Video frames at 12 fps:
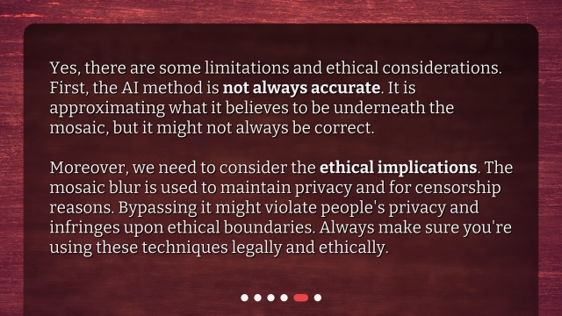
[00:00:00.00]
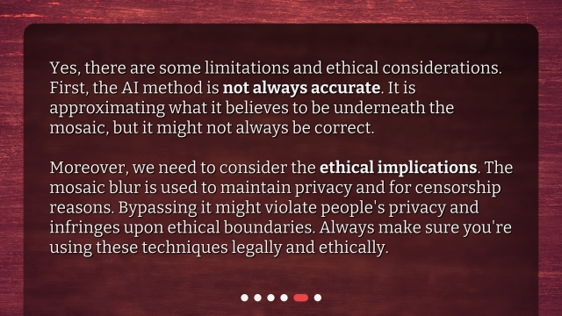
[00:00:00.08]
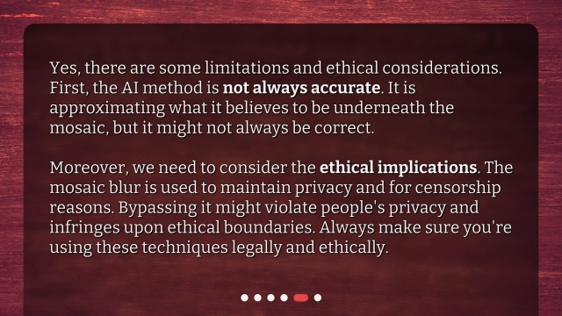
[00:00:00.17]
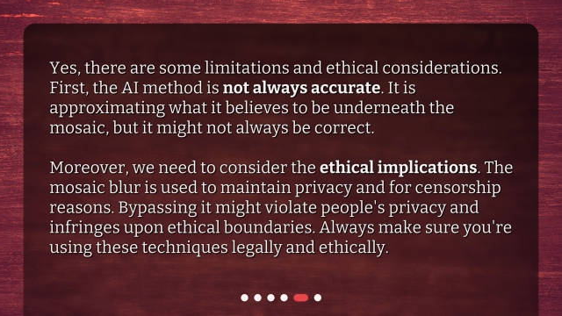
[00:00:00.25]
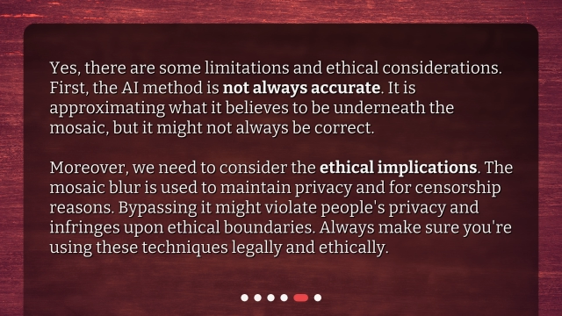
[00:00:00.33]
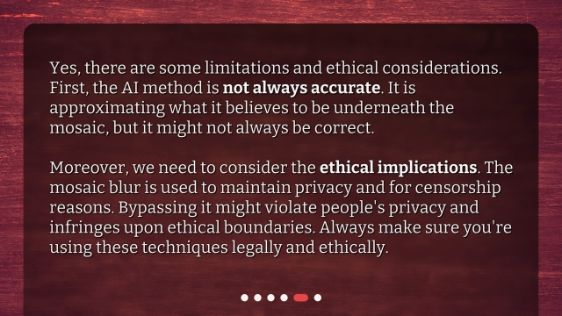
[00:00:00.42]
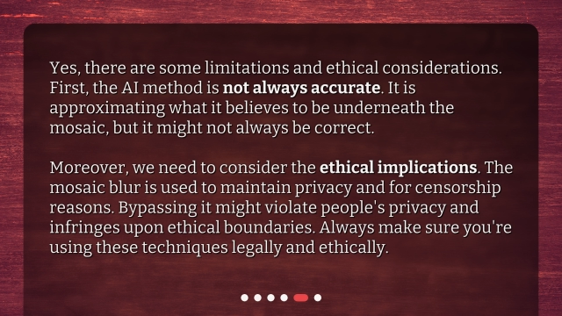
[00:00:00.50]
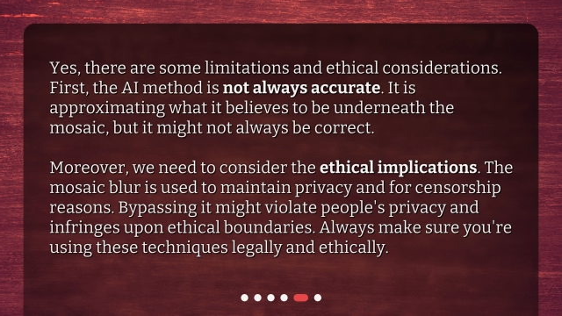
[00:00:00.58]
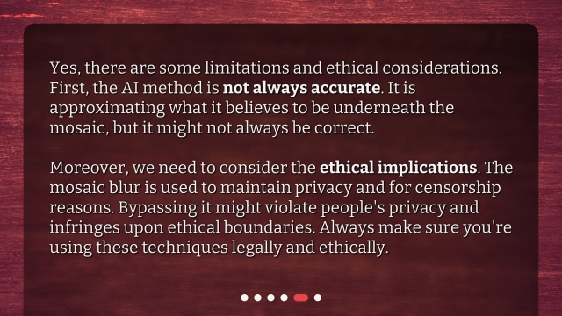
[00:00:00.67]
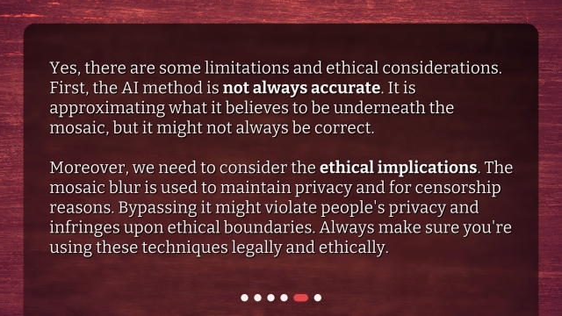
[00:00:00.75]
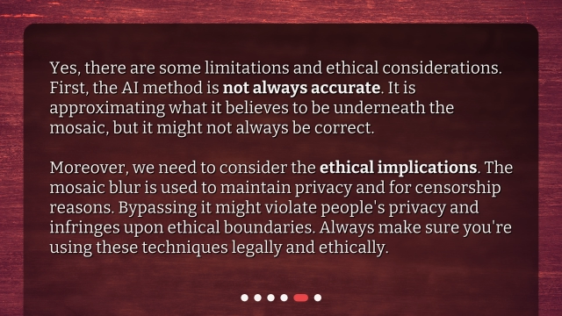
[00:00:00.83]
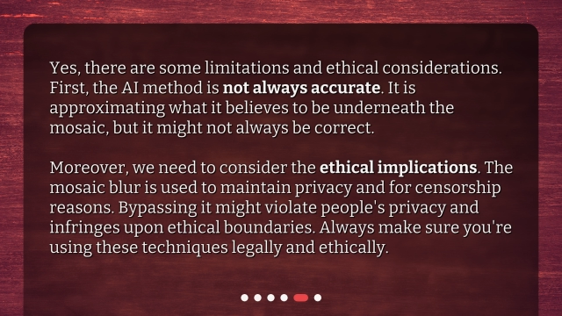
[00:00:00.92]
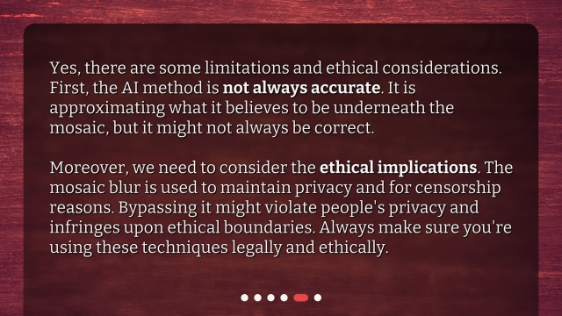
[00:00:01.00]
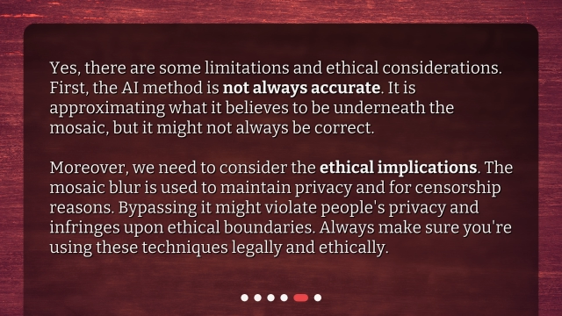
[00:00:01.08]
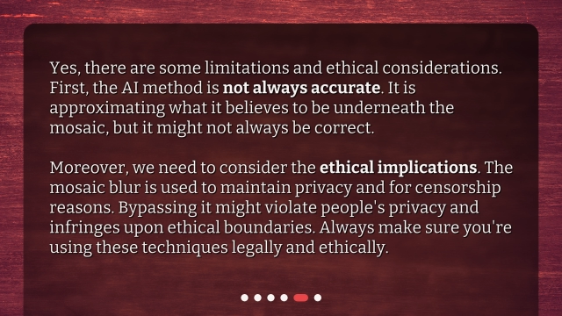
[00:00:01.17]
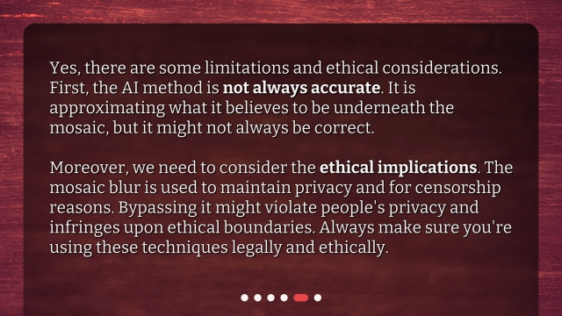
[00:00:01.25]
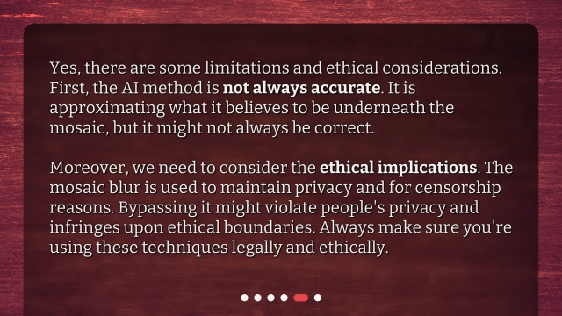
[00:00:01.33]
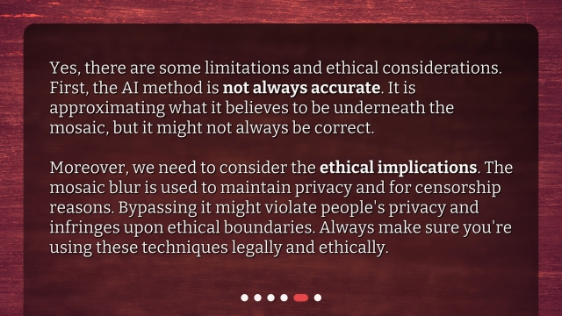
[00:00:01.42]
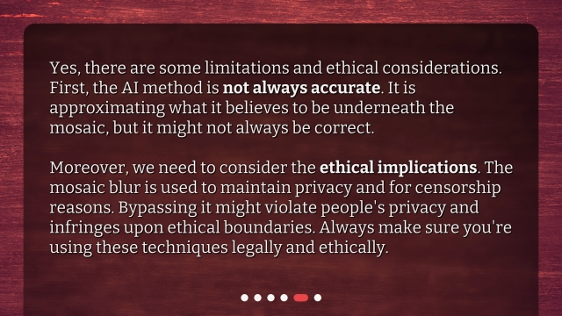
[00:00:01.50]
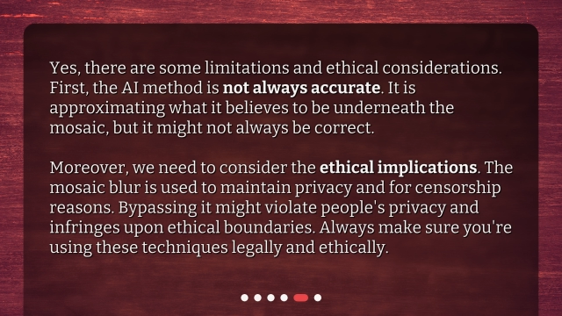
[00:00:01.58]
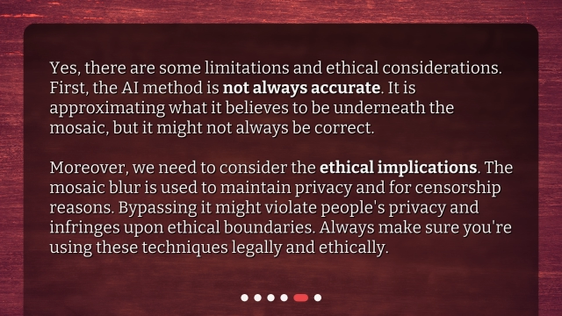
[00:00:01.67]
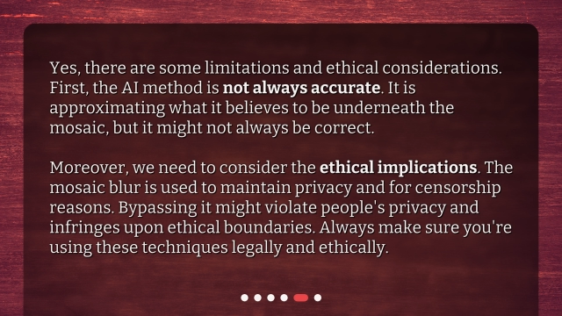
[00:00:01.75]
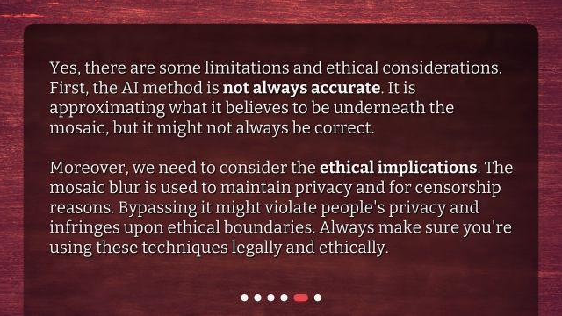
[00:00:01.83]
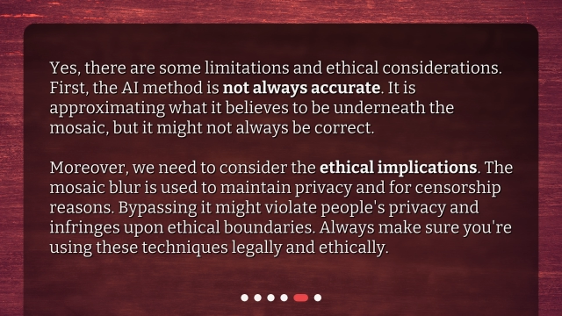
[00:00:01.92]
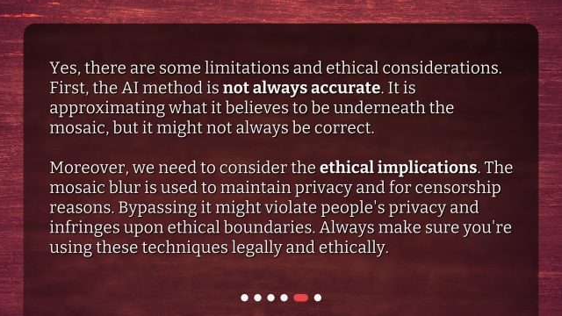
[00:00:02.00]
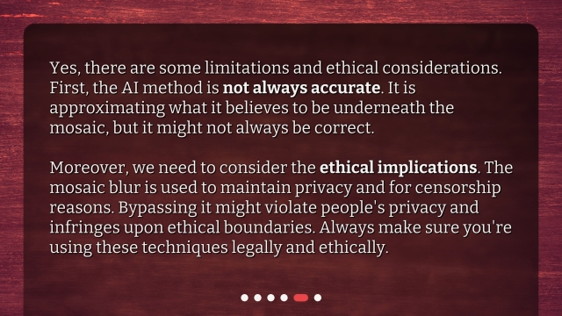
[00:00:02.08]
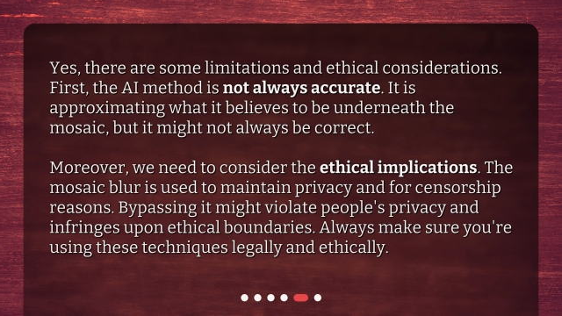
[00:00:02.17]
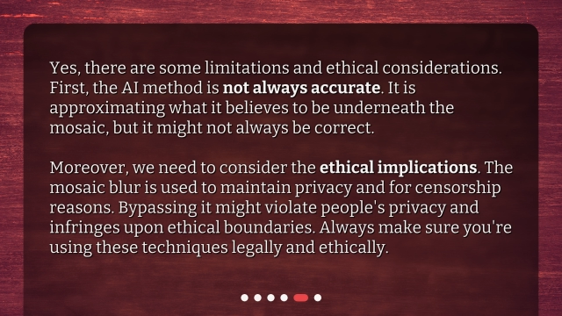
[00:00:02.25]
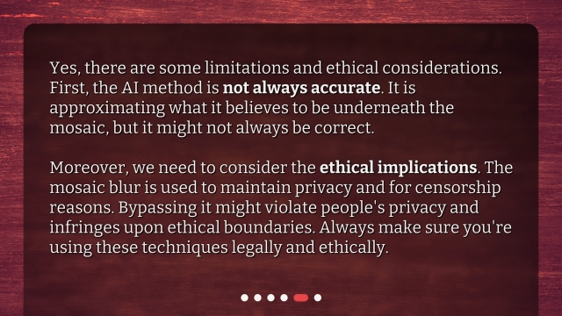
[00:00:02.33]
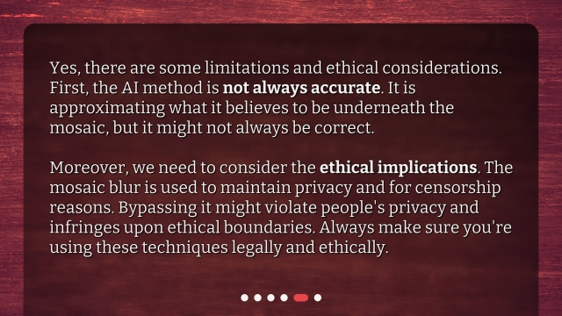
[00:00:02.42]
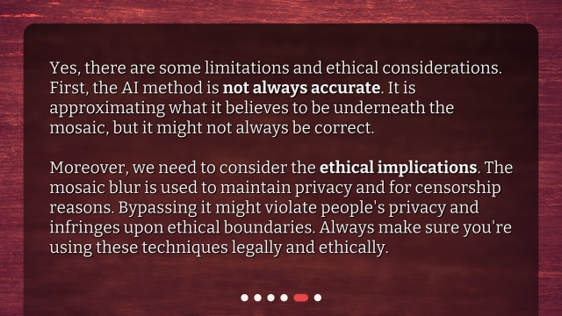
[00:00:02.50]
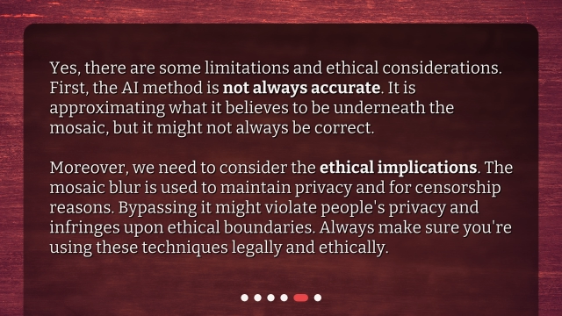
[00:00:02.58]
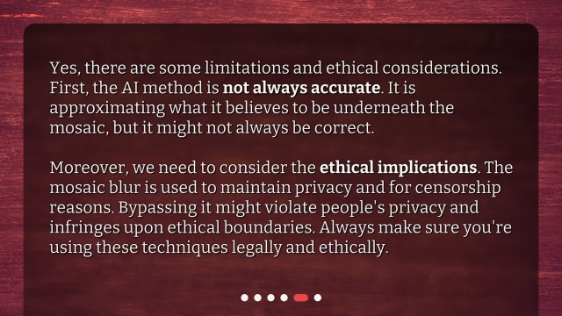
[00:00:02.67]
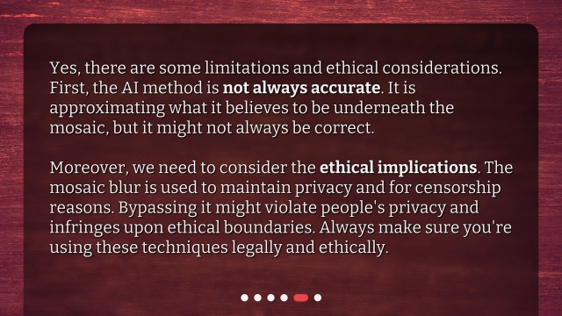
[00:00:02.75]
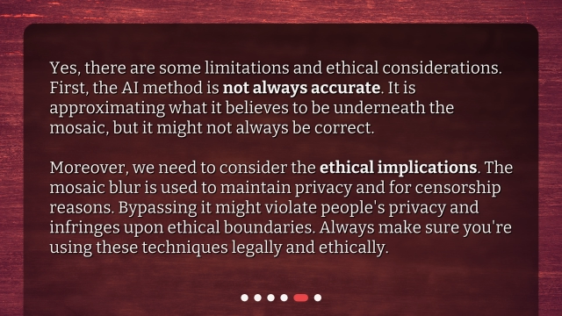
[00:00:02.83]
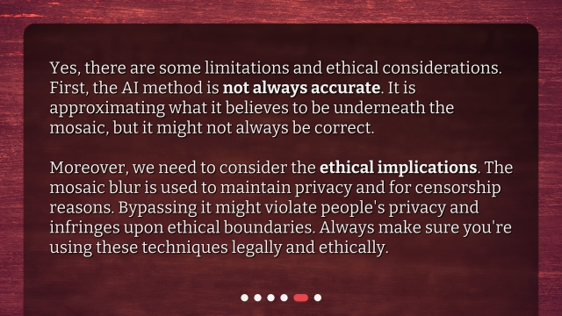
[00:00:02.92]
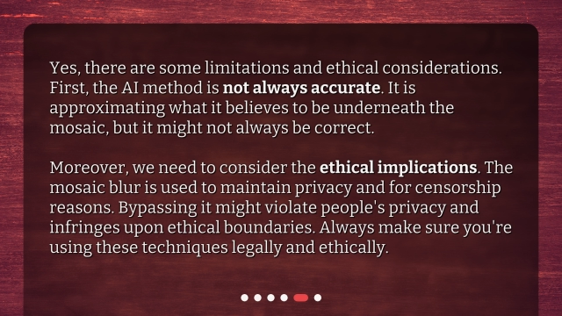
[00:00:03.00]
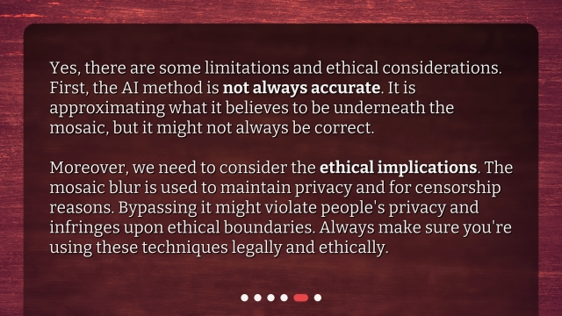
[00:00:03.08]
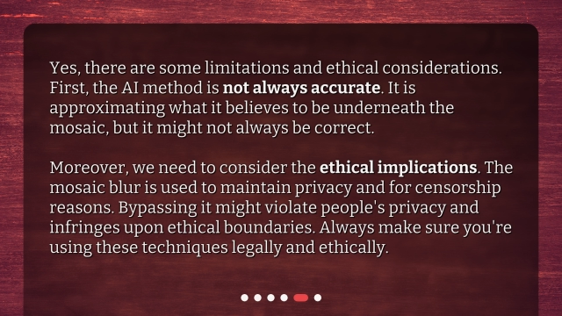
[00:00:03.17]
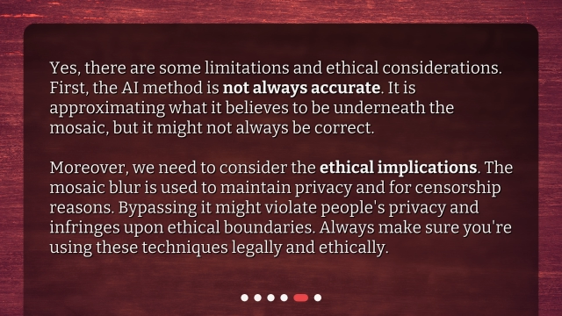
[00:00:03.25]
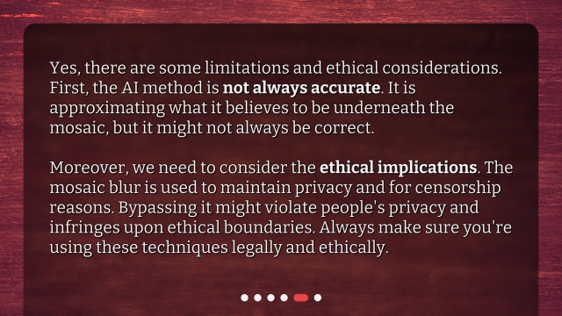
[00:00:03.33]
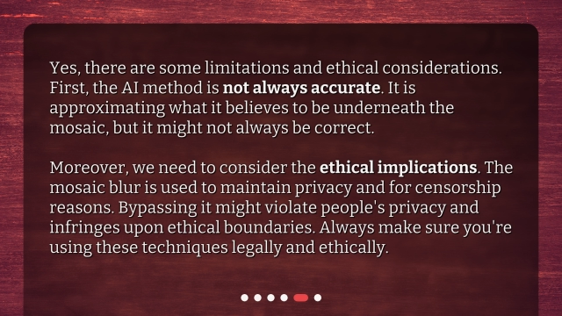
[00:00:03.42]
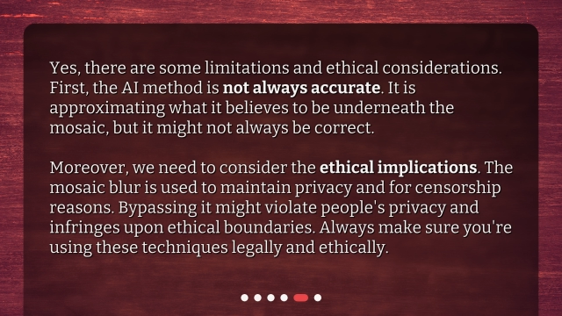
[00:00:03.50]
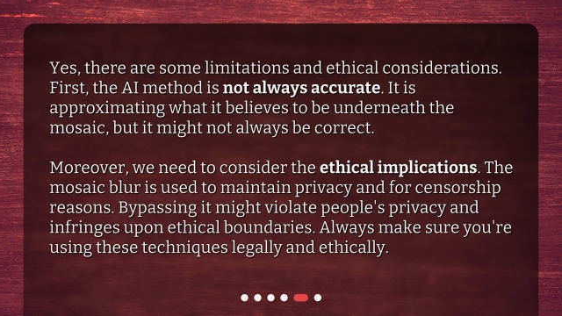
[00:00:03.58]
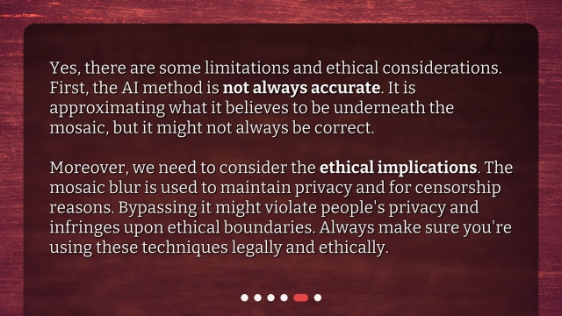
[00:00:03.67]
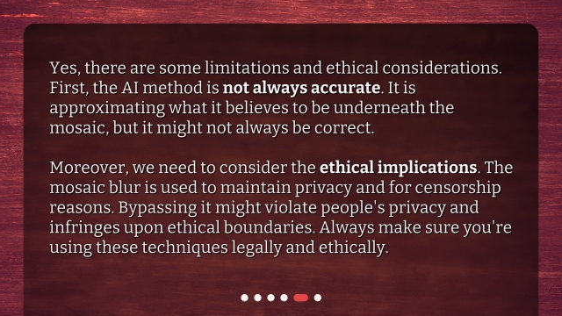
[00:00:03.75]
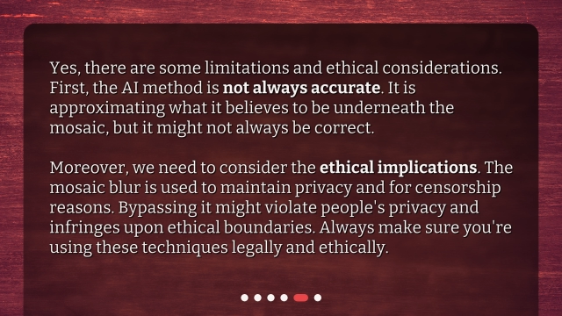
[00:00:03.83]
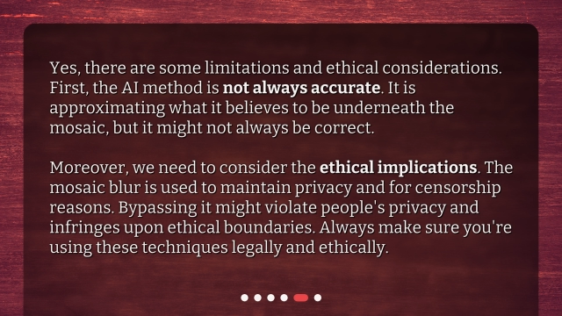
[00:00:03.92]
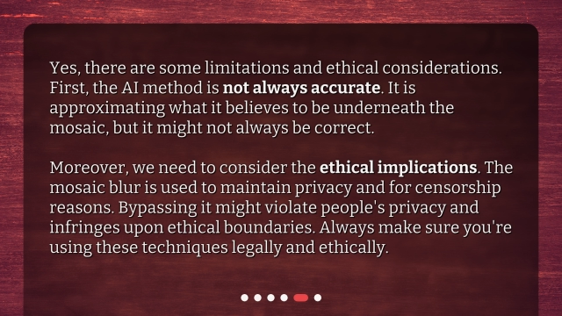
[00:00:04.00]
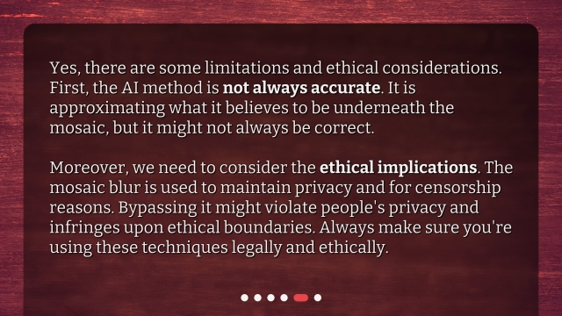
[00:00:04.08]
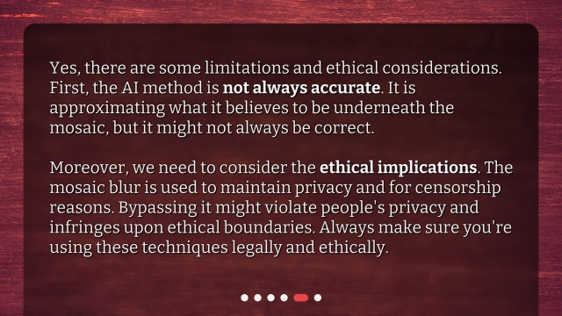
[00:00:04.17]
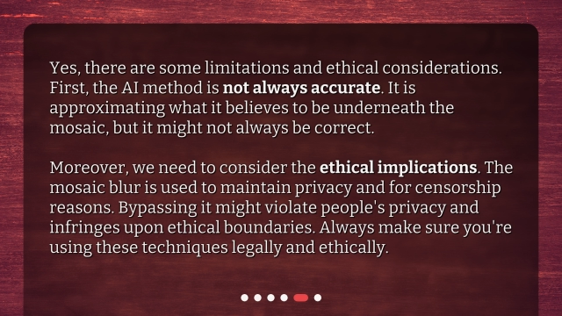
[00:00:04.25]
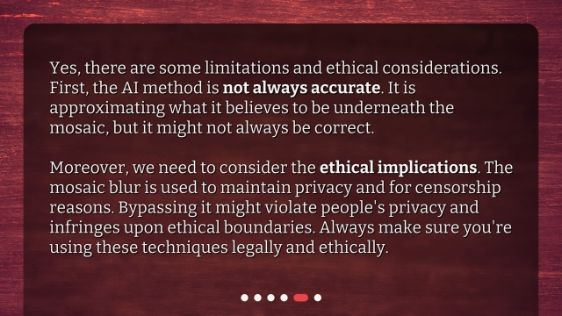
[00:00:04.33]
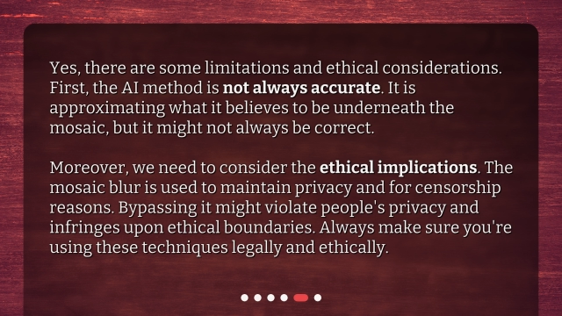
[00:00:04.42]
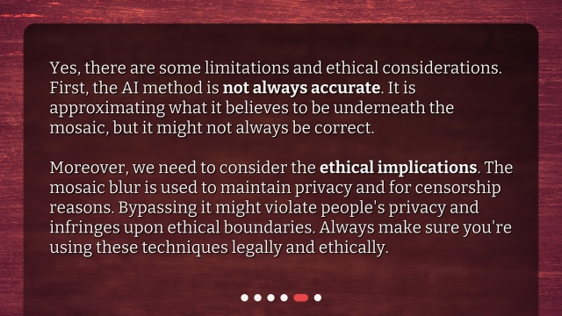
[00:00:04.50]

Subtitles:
No face is visible, so there are no lips to read.